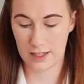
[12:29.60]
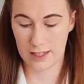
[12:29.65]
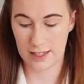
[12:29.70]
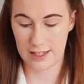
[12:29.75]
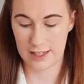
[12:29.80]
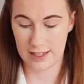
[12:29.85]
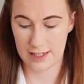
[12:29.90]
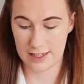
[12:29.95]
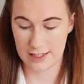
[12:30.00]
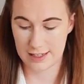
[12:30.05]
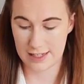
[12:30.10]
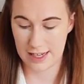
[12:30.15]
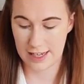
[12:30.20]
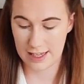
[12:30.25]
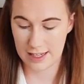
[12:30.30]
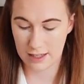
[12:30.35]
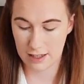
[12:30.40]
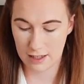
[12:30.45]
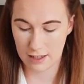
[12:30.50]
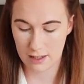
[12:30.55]
and
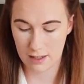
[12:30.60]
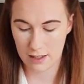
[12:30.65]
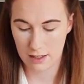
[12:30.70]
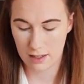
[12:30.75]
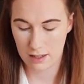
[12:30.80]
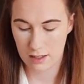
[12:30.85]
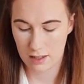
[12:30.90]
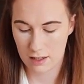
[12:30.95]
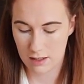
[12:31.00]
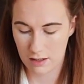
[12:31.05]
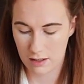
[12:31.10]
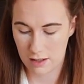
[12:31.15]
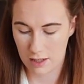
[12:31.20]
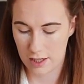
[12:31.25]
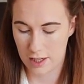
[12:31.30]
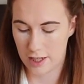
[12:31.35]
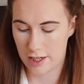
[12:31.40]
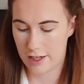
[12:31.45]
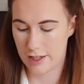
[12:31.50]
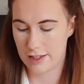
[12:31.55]
take,
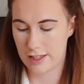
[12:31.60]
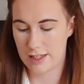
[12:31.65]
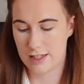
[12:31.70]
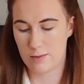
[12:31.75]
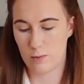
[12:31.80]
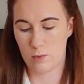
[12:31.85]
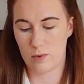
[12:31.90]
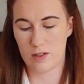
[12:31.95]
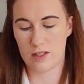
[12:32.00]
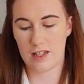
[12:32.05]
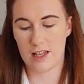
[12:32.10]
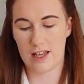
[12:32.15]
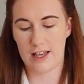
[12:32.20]
this was